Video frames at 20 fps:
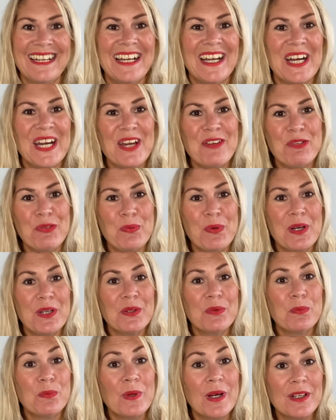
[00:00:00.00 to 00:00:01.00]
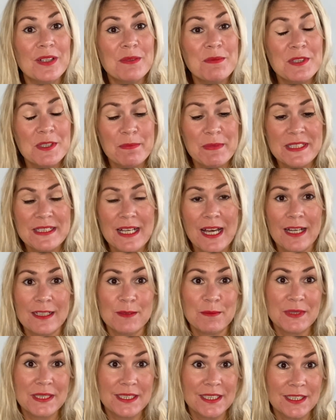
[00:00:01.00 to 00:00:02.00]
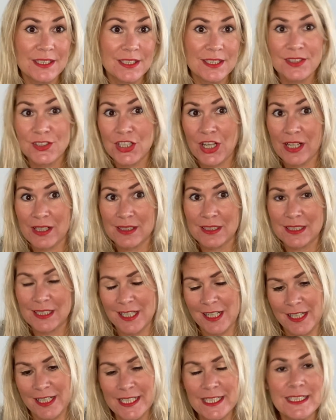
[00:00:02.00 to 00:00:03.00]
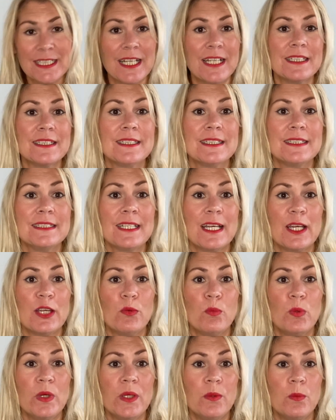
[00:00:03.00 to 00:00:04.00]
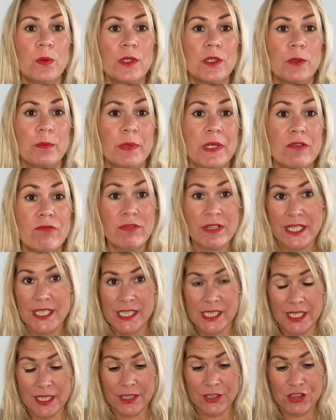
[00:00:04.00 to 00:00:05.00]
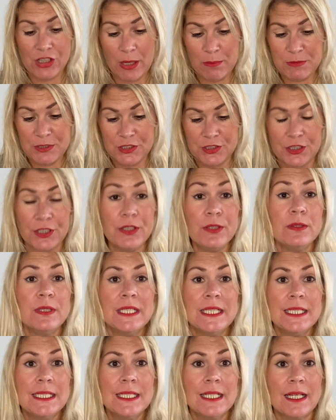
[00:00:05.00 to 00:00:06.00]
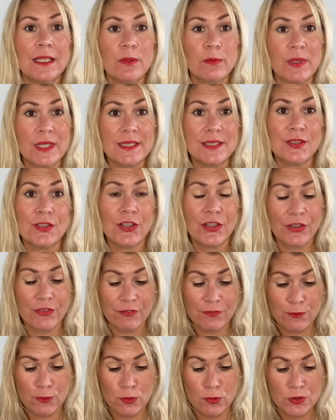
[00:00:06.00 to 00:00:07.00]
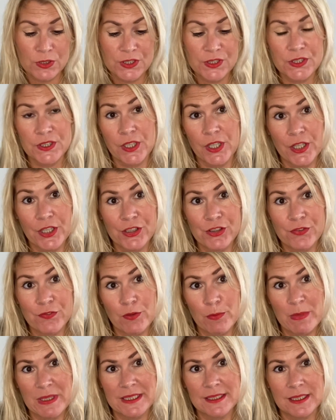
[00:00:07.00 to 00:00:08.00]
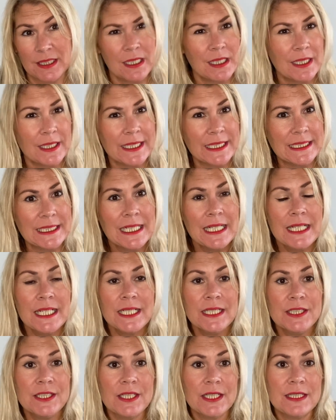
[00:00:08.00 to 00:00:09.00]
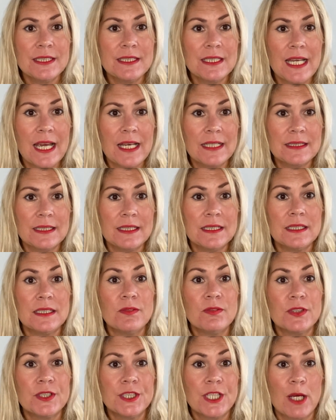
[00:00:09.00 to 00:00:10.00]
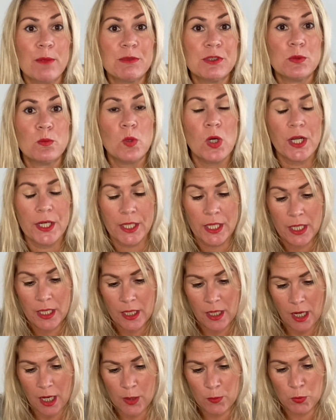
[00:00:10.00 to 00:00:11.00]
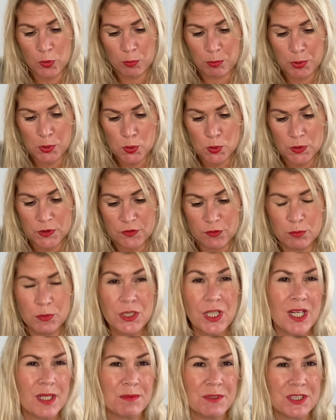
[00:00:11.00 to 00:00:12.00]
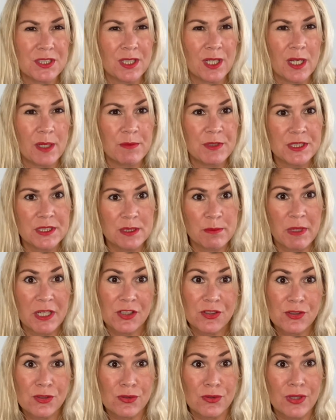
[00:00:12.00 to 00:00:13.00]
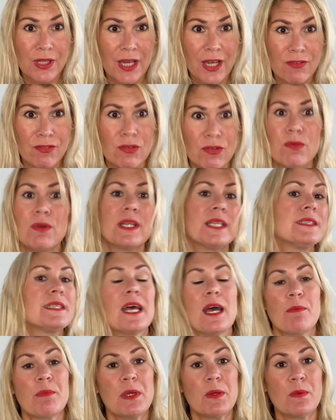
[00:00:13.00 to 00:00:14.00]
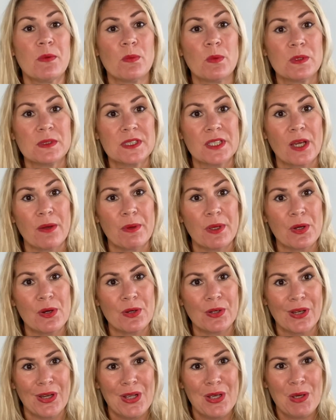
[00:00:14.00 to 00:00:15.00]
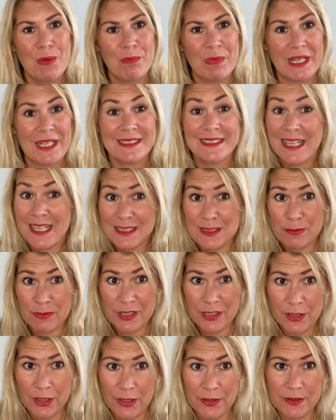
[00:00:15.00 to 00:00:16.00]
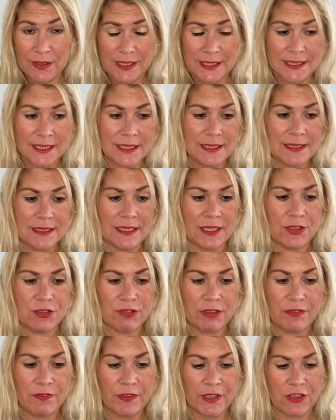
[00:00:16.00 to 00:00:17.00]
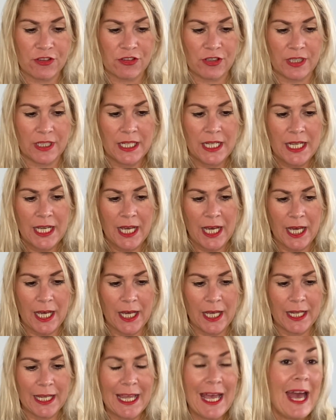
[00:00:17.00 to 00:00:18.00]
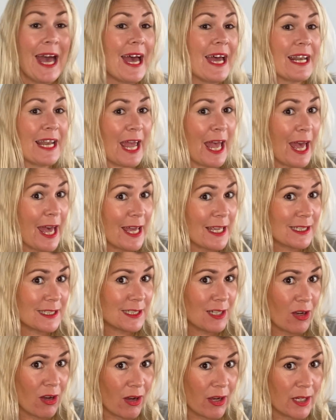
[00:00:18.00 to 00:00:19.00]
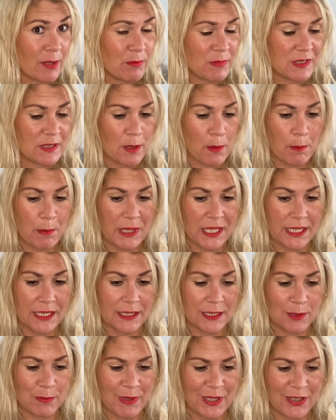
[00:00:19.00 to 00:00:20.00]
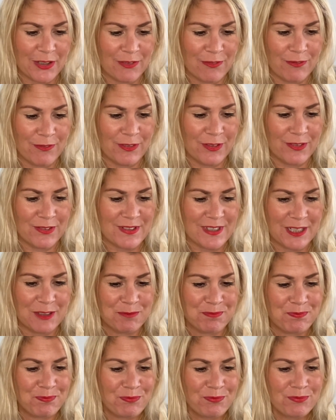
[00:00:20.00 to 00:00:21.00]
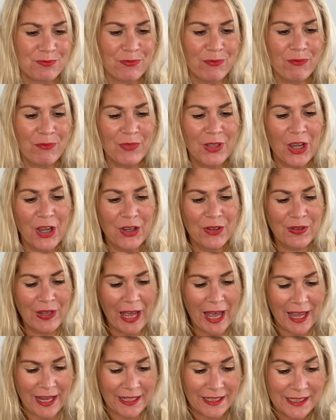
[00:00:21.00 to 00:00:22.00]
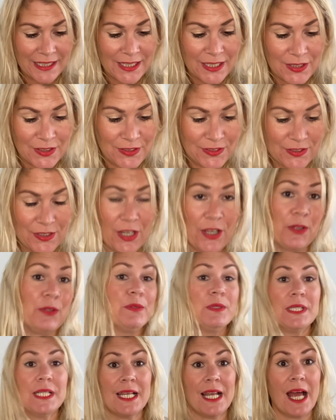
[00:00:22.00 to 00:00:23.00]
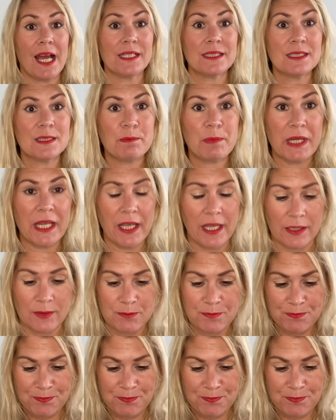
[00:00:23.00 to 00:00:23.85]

Hi everyone, welcome to Miss Adams Teaches Jekyll and Hyde, and today we will be reading Chapter 2, otherwise known for Search for Mr. Hyde. Just as I did for Chapter 1, I will pause from time to time just to make sure that everyone is happy with what's going on, because as we know, 19th century fiction can at times be a little bit confusing. Okay, so let's begin.